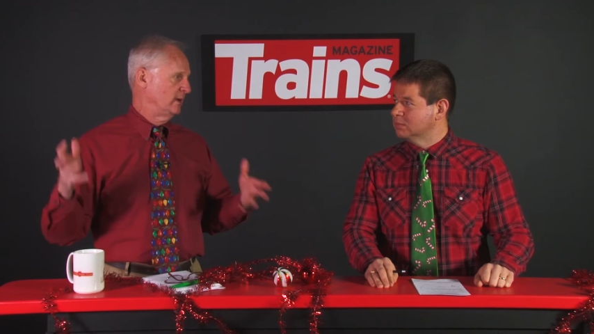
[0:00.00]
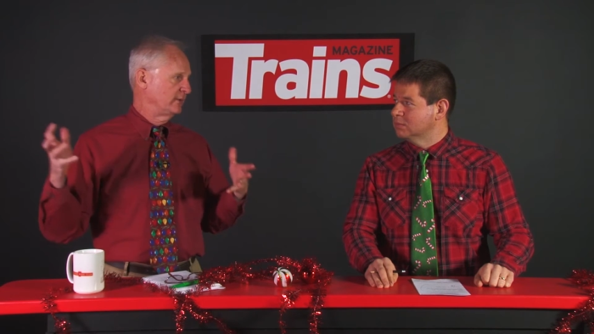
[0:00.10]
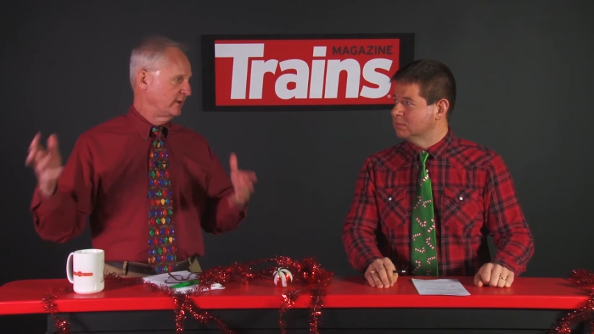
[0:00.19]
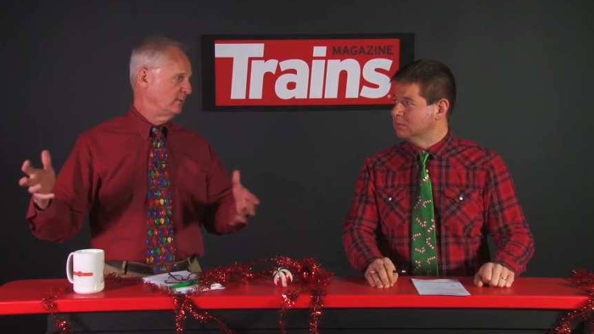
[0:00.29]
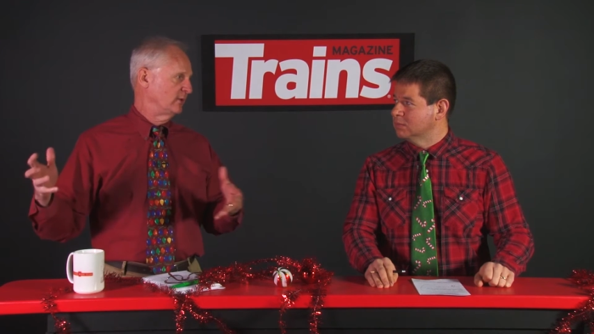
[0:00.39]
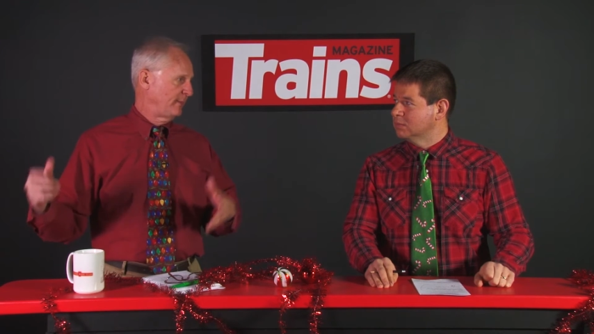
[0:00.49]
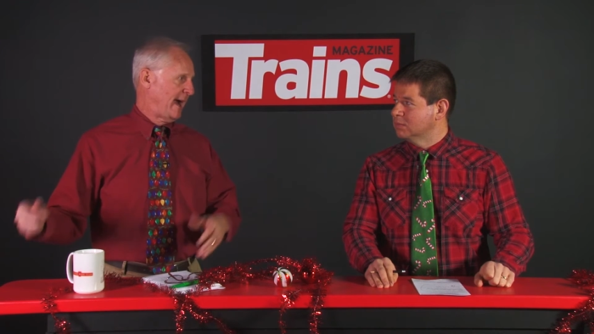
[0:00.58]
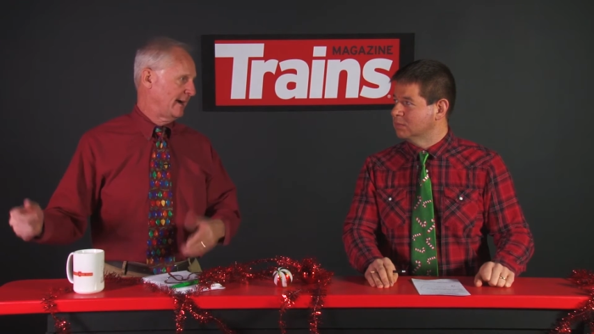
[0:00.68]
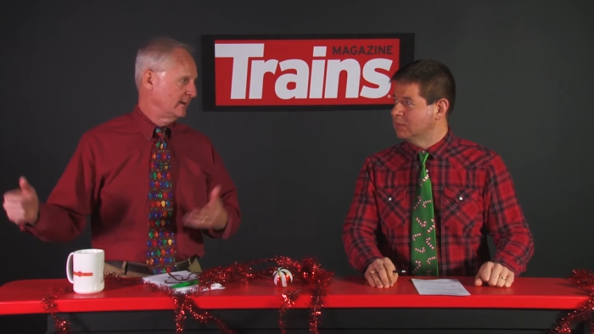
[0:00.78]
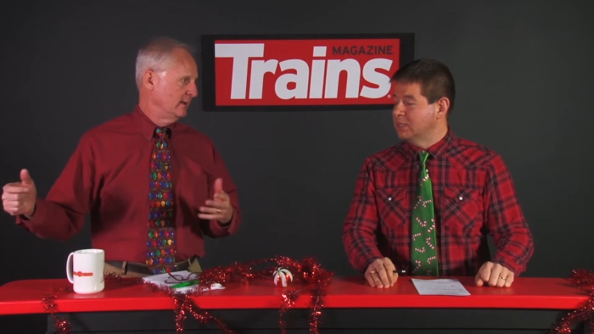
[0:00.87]
Speaker 1: Big Steam is
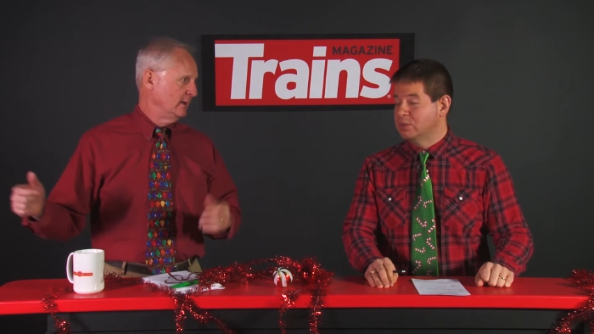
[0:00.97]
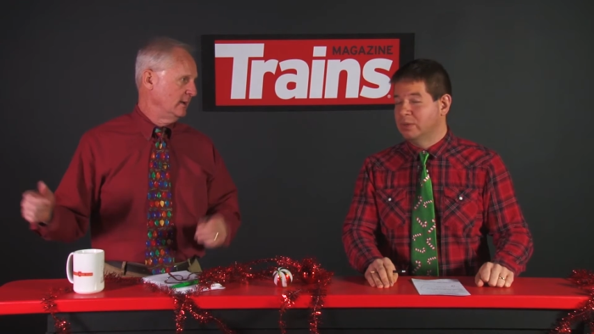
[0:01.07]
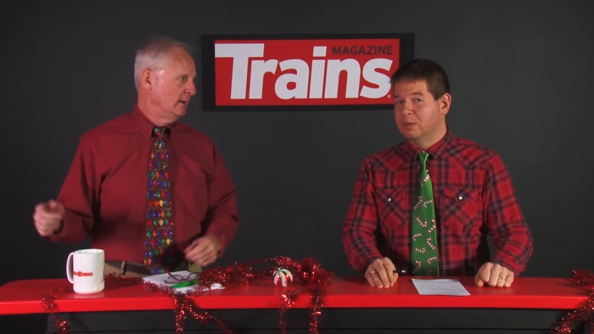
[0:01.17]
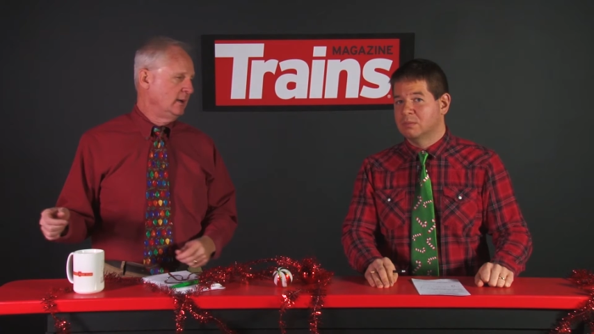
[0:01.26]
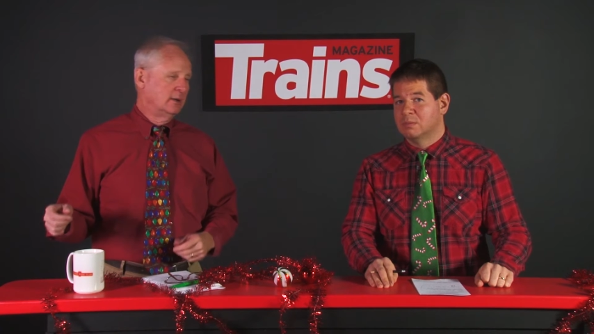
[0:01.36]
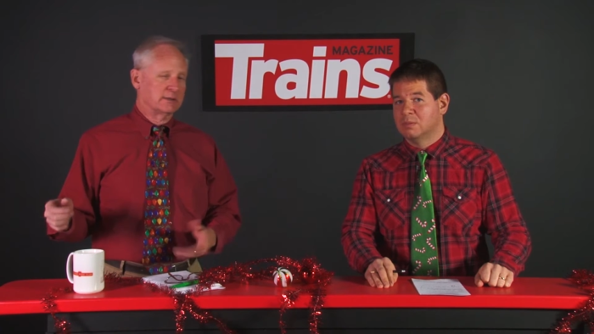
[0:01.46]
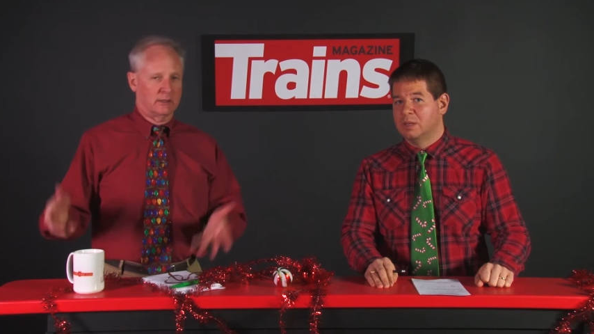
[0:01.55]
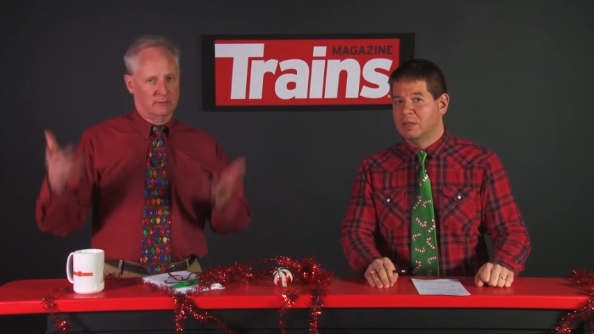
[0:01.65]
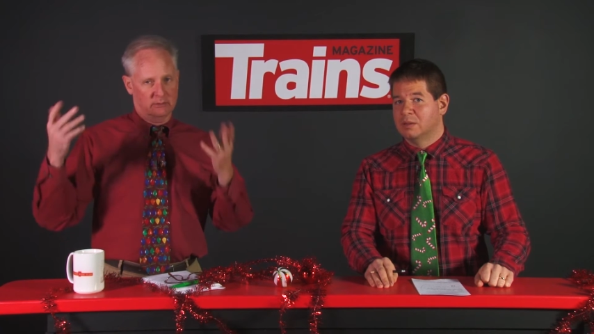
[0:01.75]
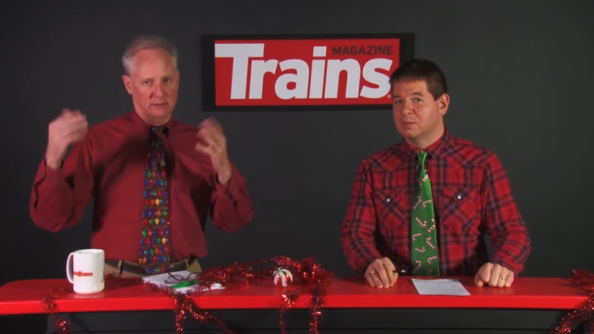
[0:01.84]
Back. That's right.
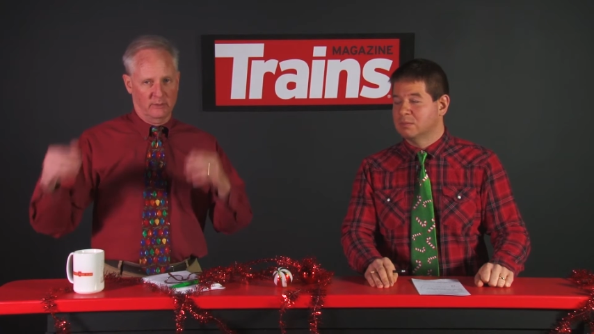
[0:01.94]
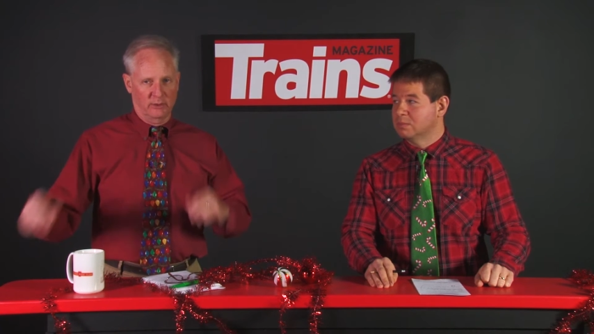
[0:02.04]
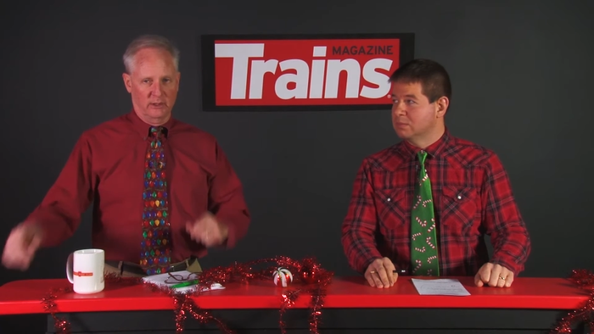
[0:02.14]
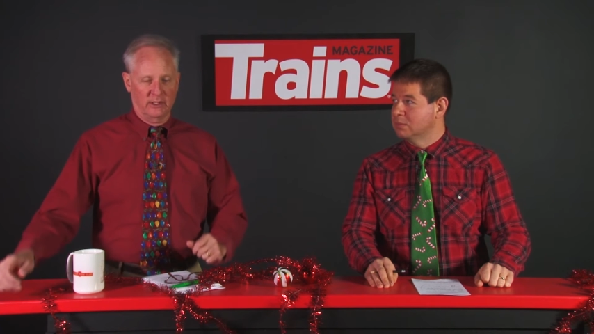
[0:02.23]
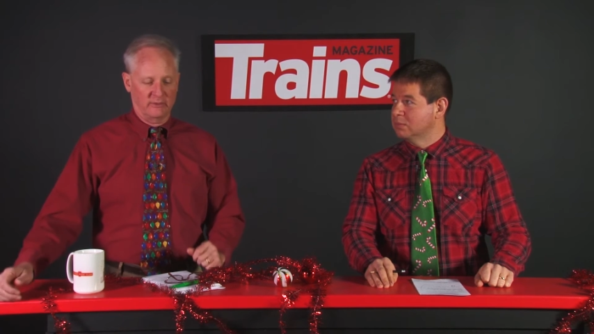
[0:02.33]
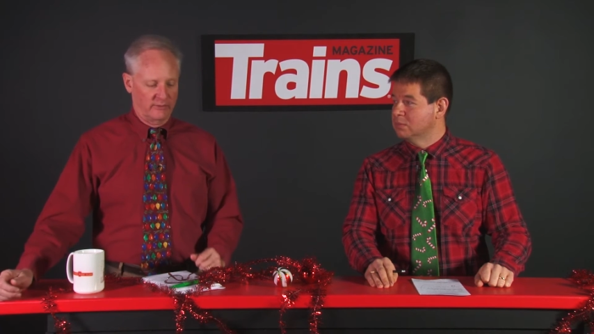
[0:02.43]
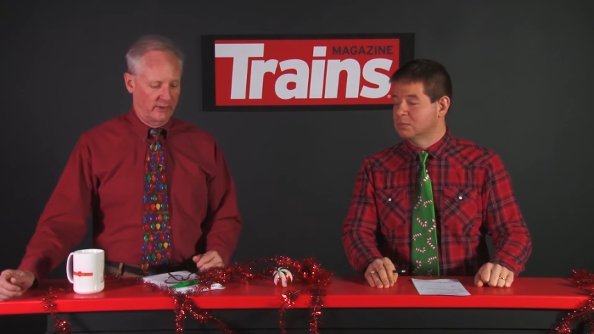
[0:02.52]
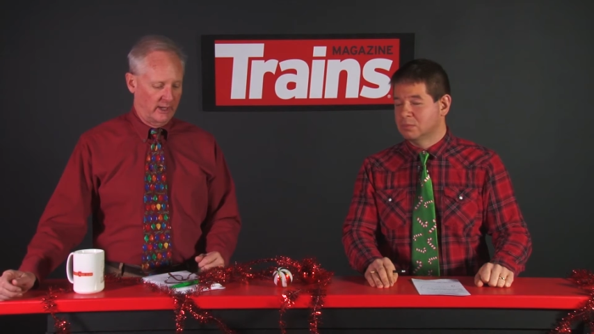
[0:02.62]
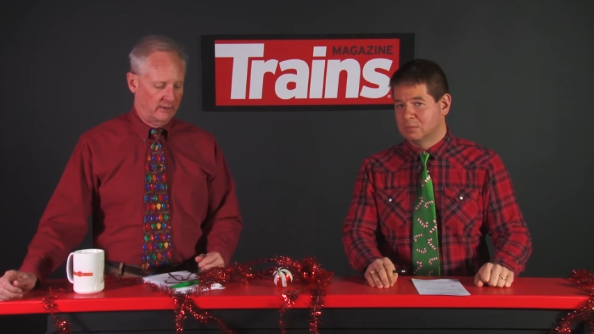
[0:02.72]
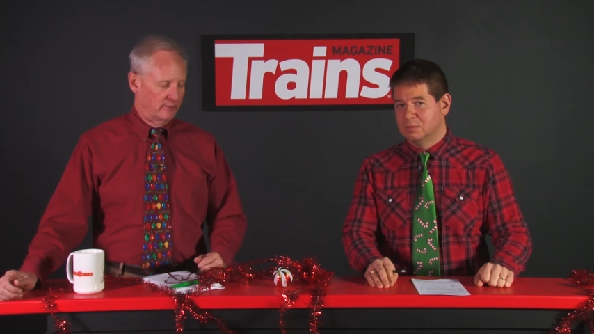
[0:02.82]
So get a plug in for that.